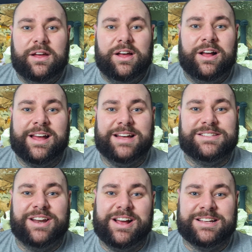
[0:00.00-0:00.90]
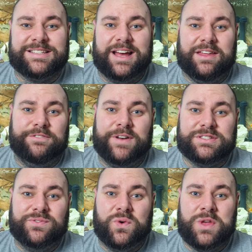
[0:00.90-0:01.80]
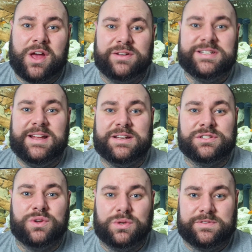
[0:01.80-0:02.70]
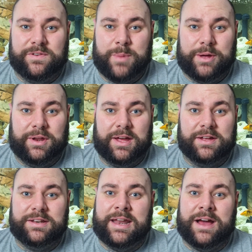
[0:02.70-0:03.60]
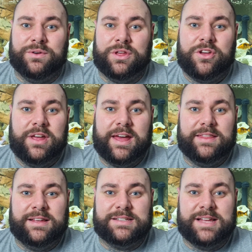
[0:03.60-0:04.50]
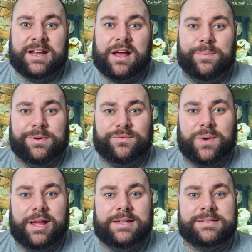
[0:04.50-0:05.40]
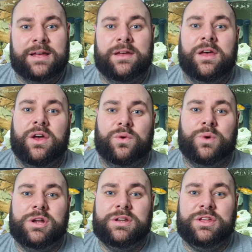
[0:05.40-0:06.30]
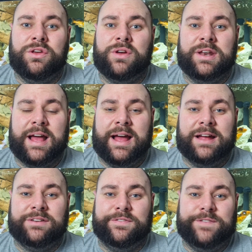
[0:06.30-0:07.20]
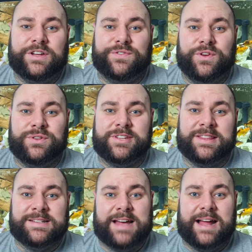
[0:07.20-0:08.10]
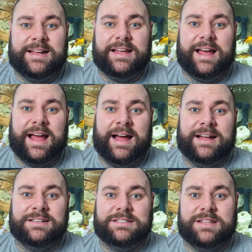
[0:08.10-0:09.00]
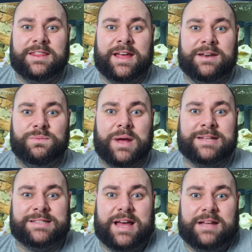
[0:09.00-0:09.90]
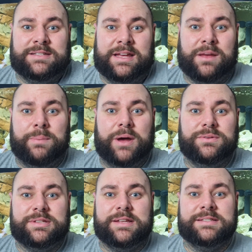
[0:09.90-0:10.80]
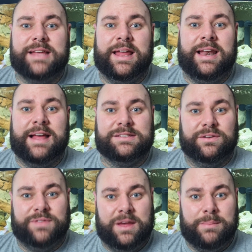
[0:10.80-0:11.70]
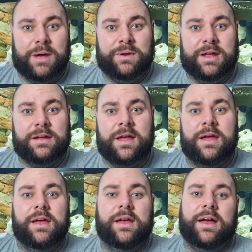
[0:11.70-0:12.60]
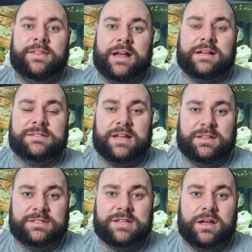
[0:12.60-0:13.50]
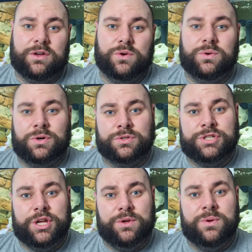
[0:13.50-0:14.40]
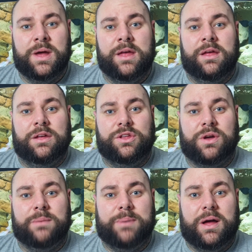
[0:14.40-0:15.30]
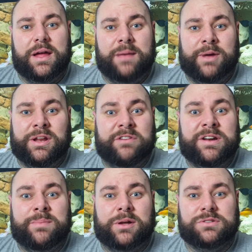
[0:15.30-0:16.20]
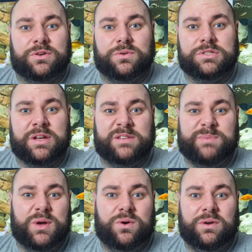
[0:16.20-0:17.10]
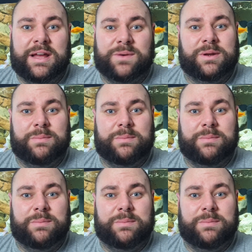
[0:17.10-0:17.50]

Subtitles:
Okay, so like I say, first of all, you're going to need a source of ammonia. Now, you can get this in a couple of ways. One, you can add fish food to the tank, and then as that decomposes, it lets off the ammonia, and that can start the cycle. Or two, you can buy ammonia in a bottle. So it's pure liquid